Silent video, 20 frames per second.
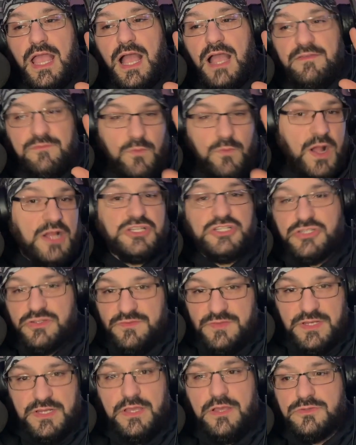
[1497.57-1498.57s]
I've watched
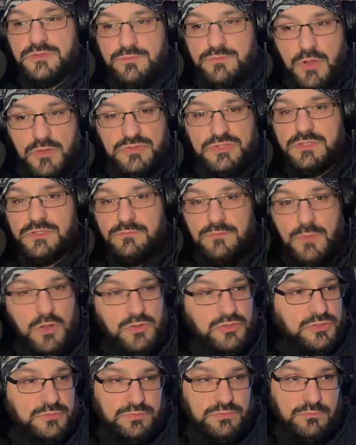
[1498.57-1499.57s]
your videos
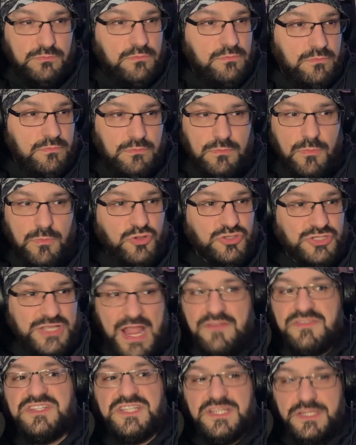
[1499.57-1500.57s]
most
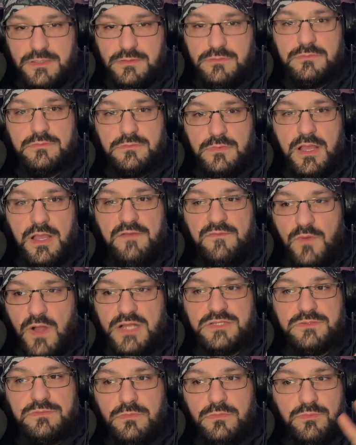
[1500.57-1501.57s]
guaranteed. I've
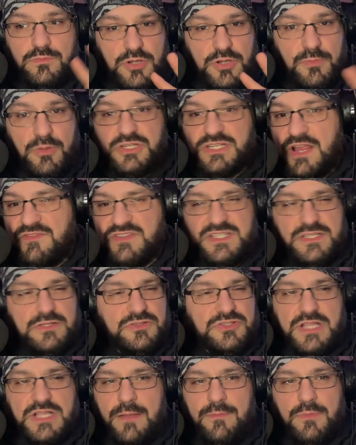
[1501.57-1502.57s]
watched pretty much every
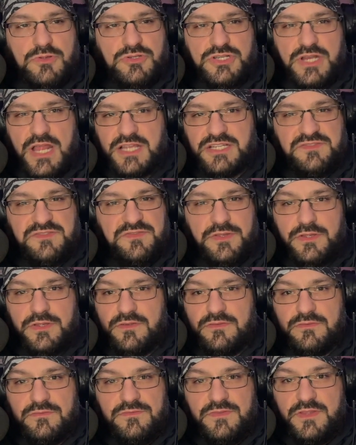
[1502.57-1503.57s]
single stop motion action
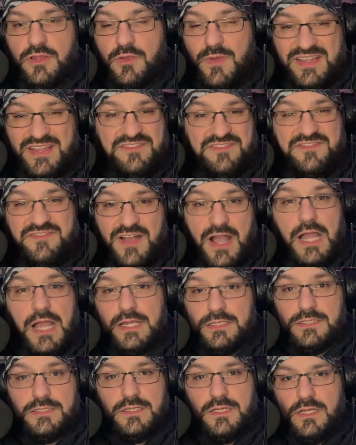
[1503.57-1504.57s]
figure video I can
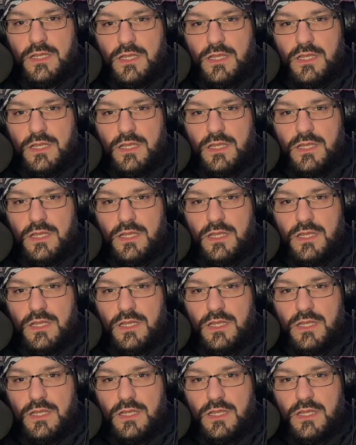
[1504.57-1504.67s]
find,